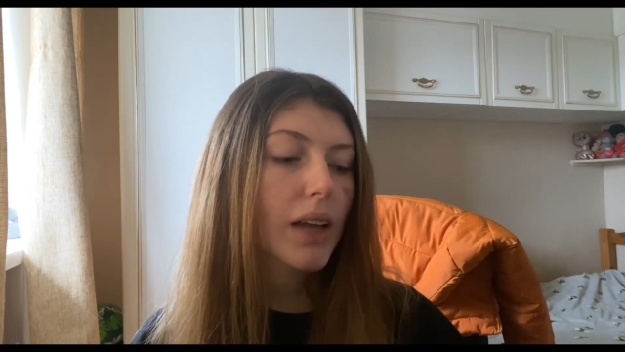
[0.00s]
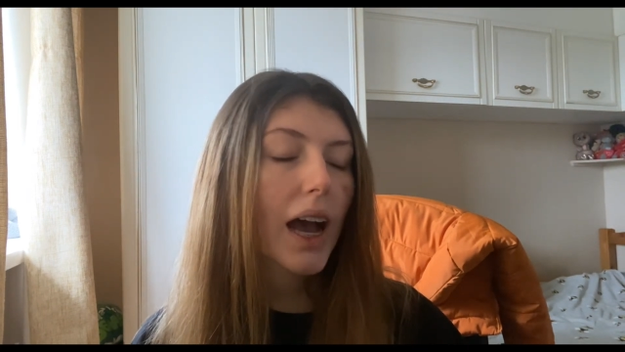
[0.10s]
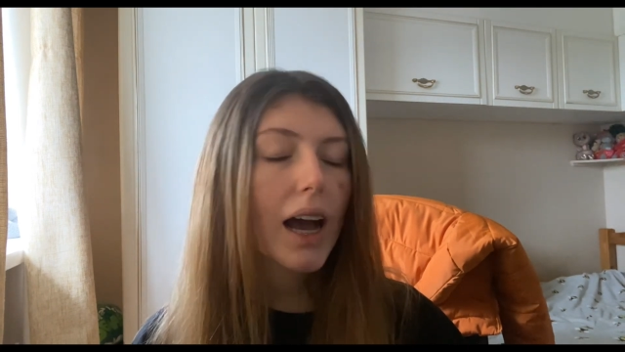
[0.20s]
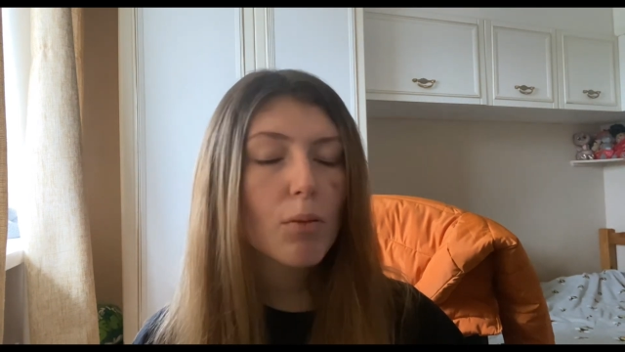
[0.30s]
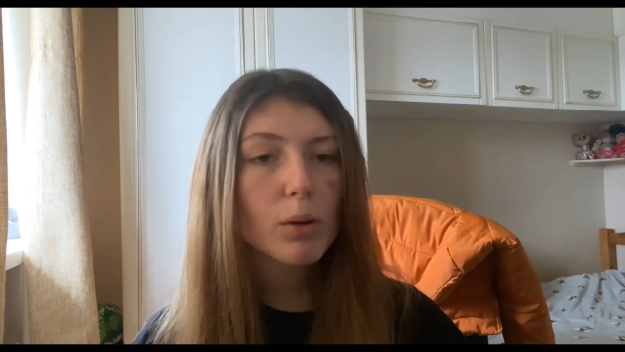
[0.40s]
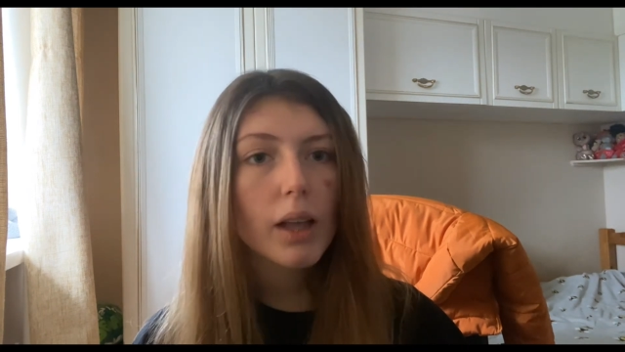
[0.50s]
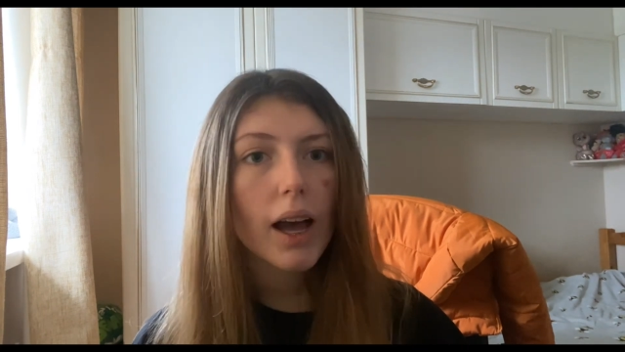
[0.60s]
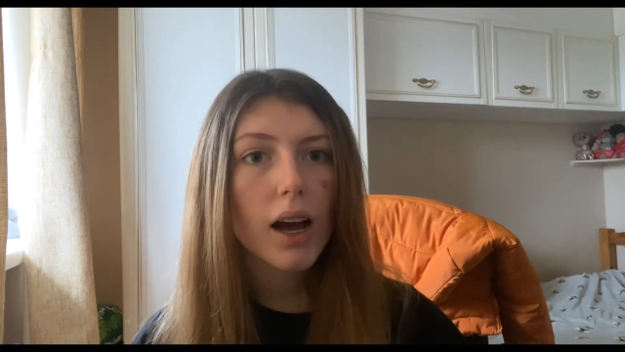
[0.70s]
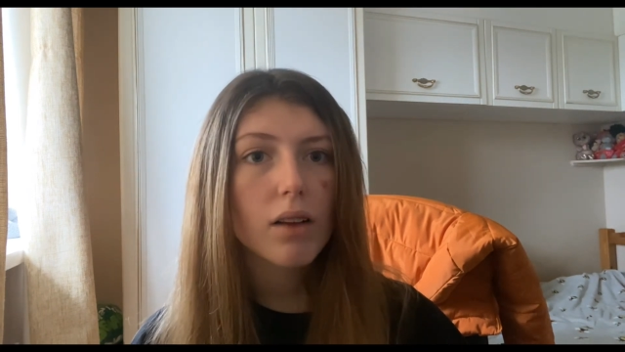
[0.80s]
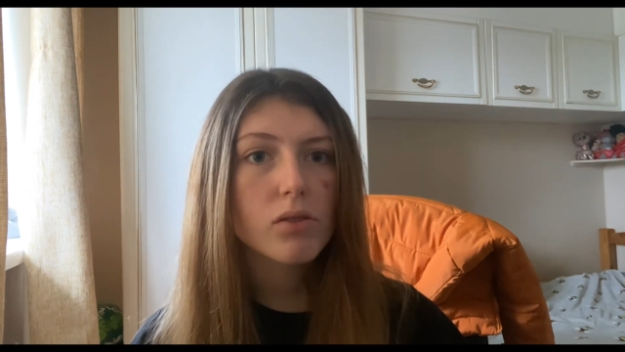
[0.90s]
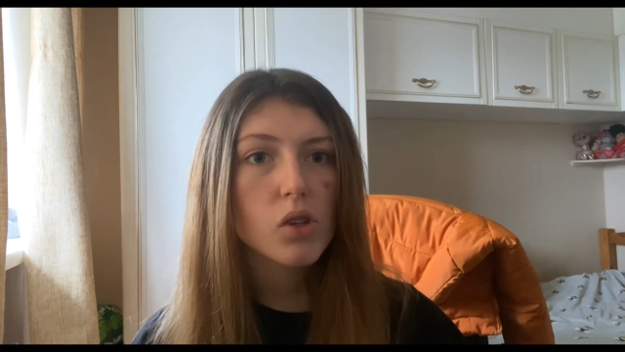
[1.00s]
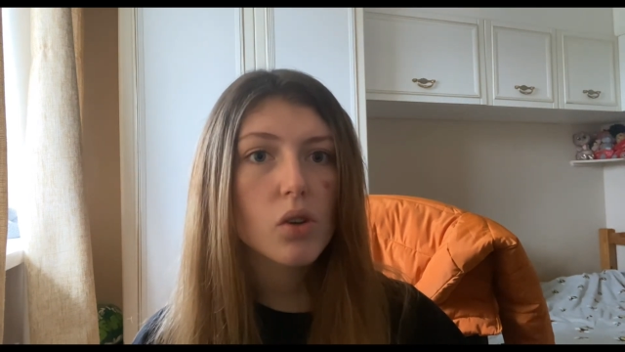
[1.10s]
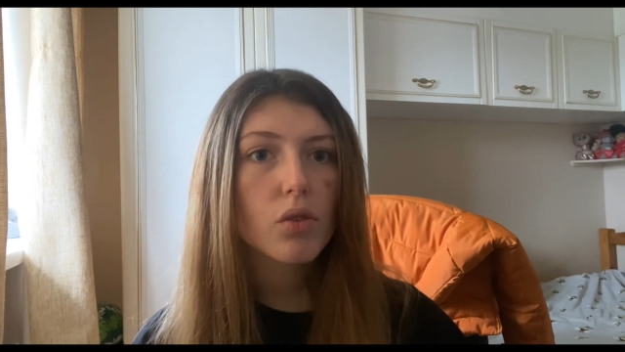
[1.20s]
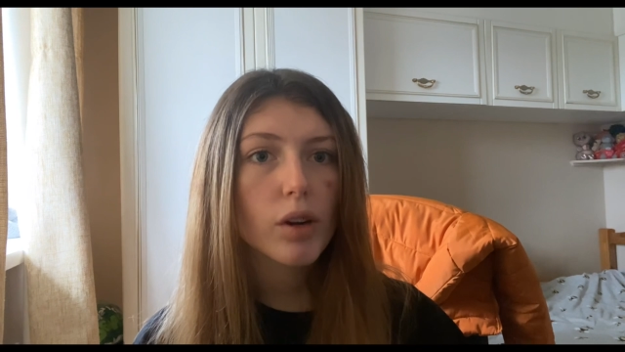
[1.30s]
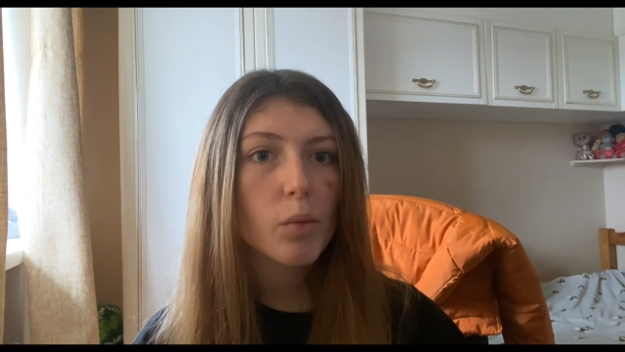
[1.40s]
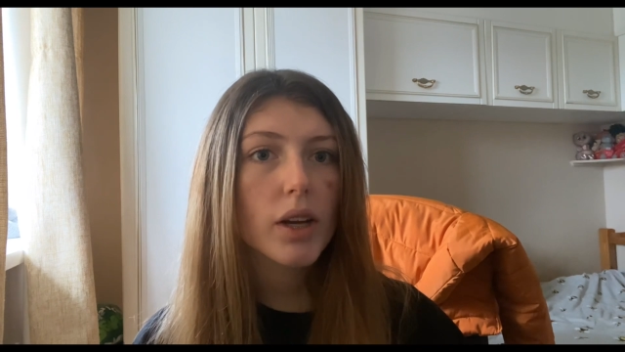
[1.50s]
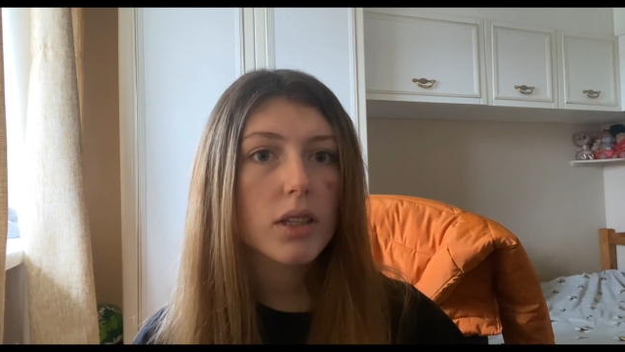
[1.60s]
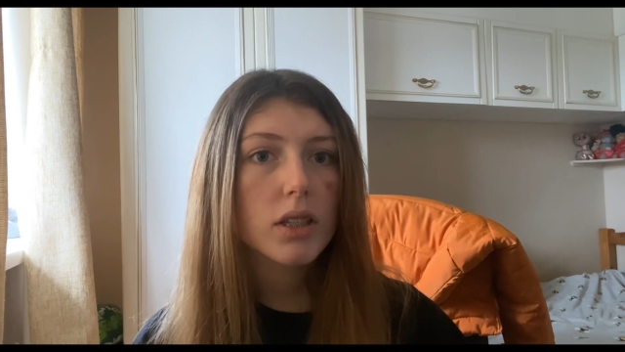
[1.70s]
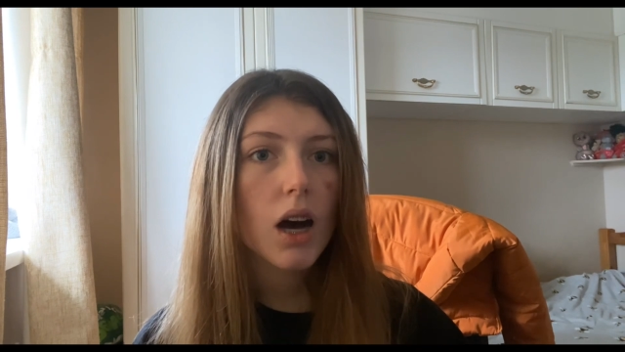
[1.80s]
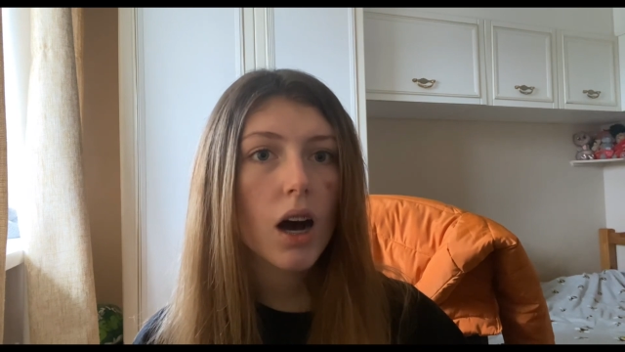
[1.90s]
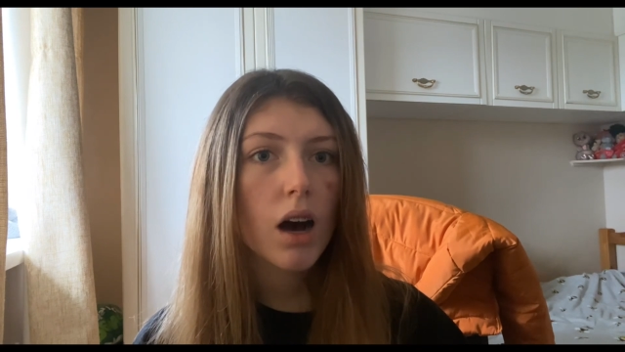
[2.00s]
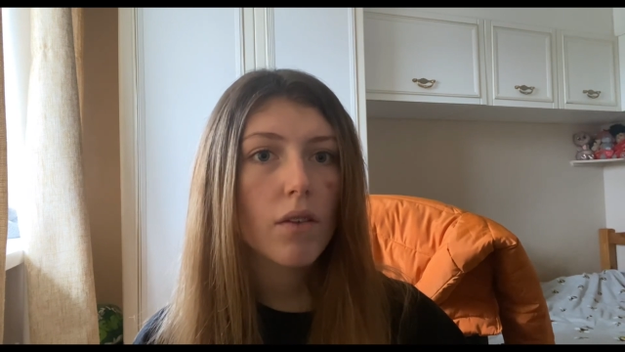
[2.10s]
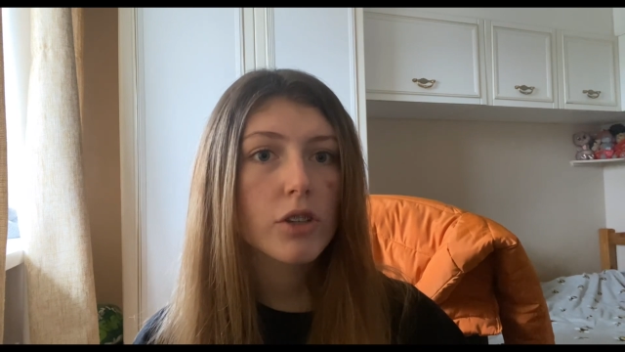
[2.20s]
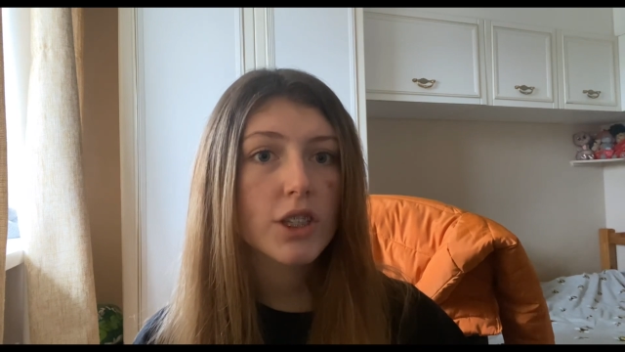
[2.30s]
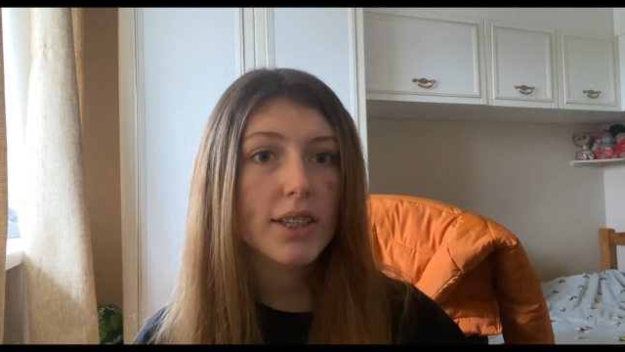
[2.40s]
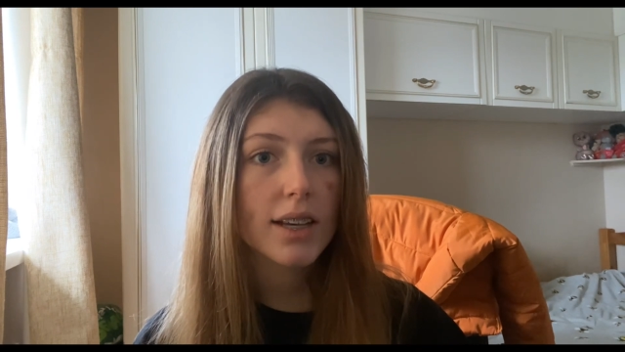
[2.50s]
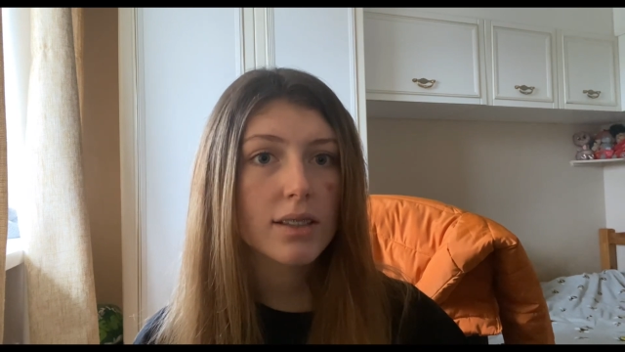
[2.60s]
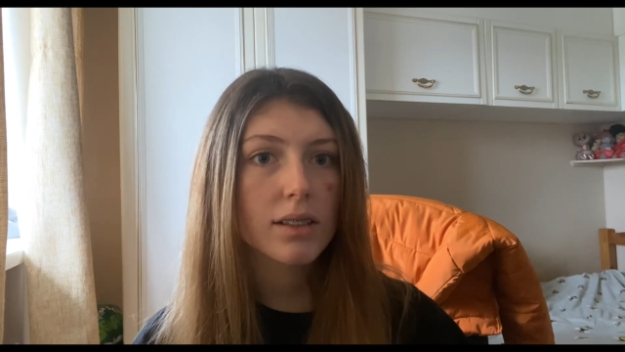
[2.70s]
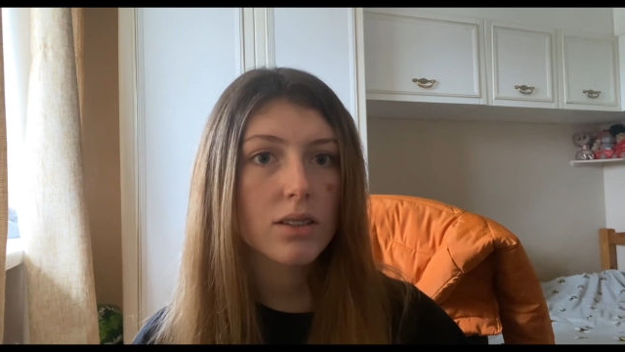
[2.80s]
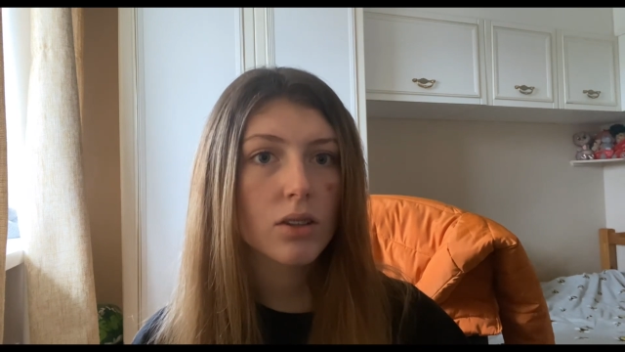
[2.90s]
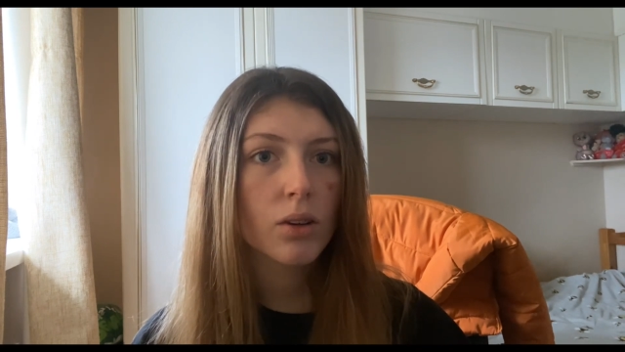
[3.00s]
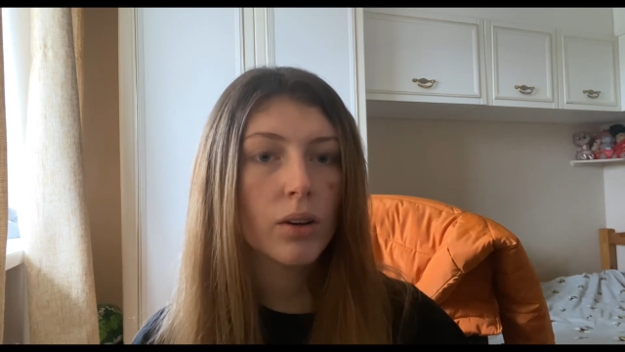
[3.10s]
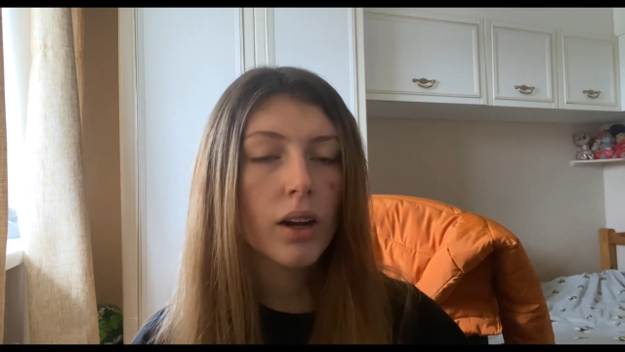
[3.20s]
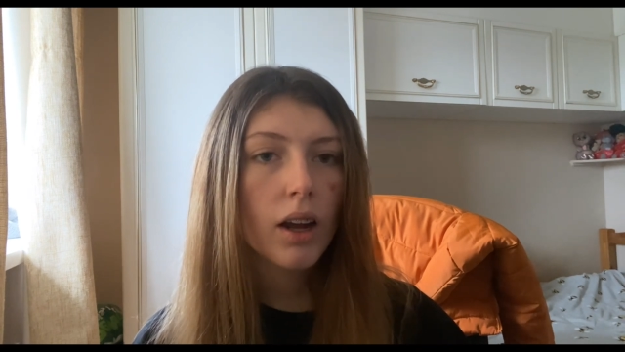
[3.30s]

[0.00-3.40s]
I will have 2 or 3 weeks of GCSEs soon,